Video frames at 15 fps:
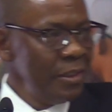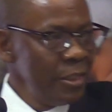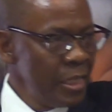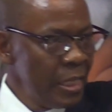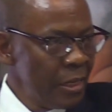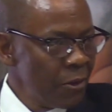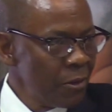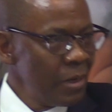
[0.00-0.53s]

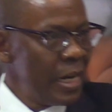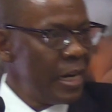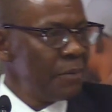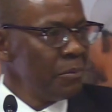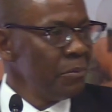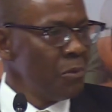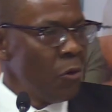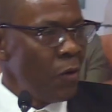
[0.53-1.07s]

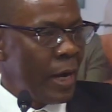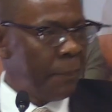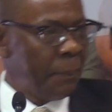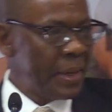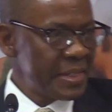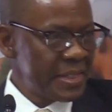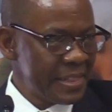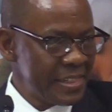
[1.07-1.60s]
more
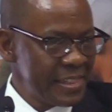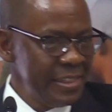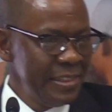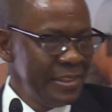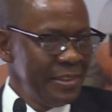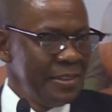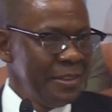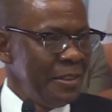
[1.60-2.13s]
capacity,
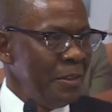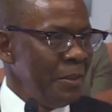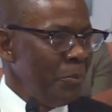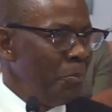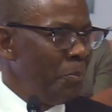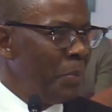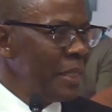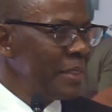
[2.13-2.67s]

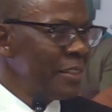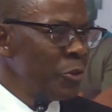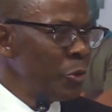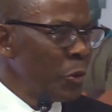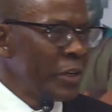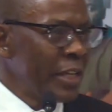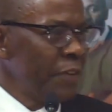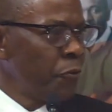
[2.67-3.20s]
but you
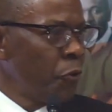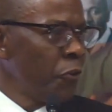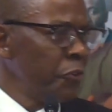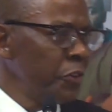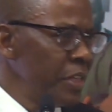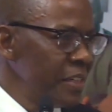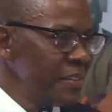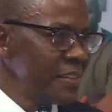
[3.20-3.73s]
don't have
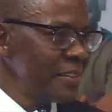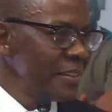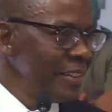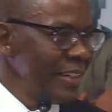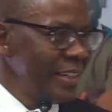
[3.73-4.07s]
confidence.